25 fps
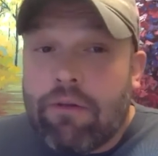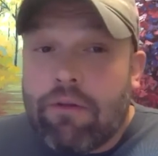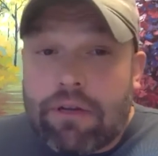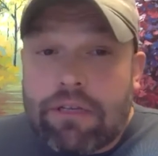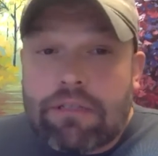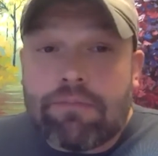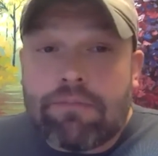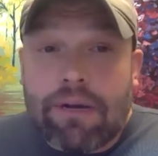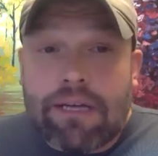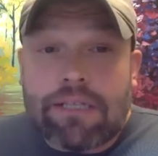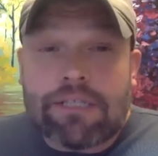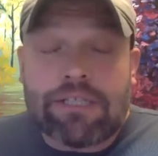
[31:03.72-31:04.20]

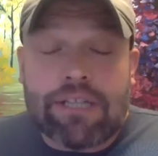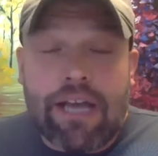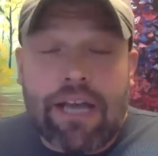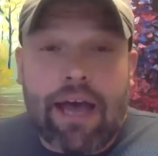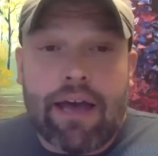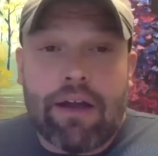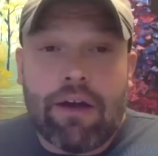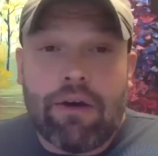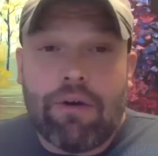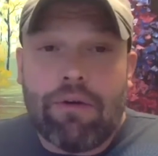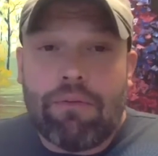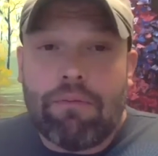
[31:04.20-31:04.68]
is my
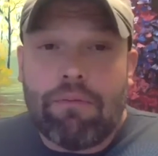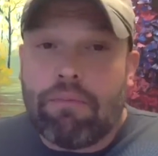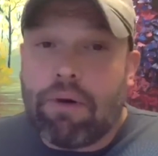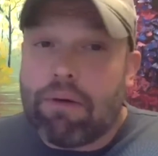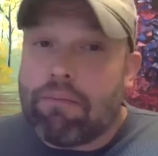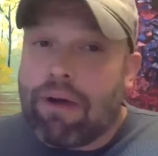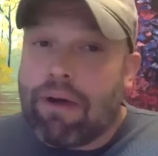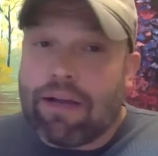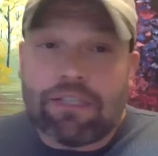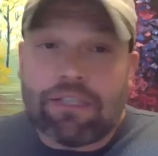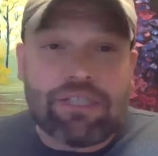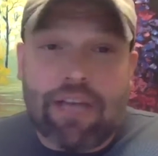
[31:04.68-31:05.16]
shadow, but
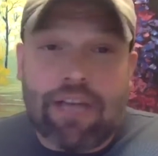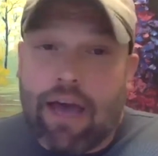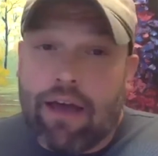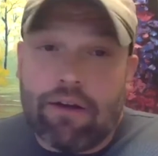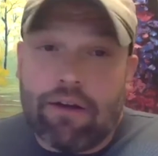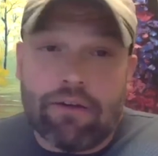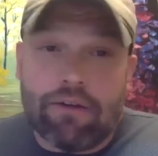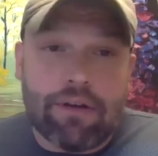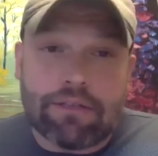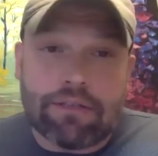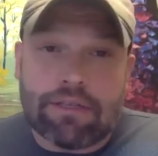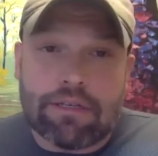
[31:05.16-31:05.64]
my
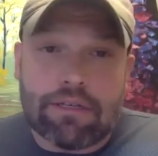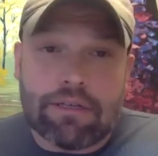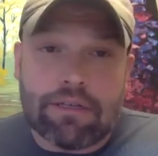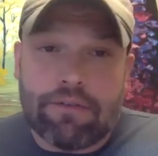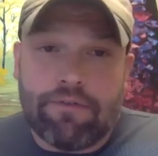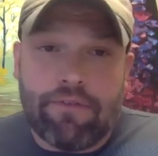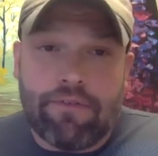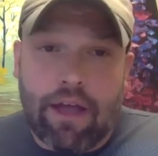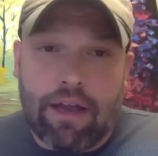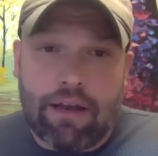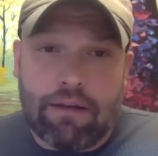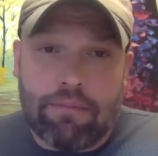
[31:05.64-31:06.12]
shadow doesn't
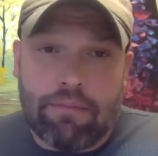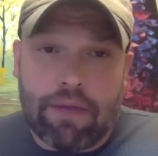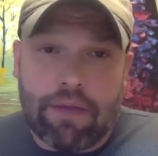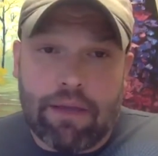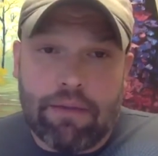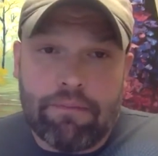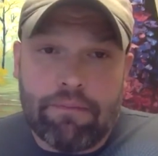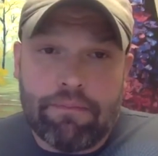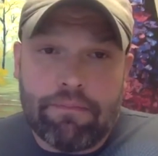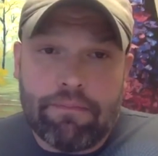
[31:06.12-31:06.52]
define me.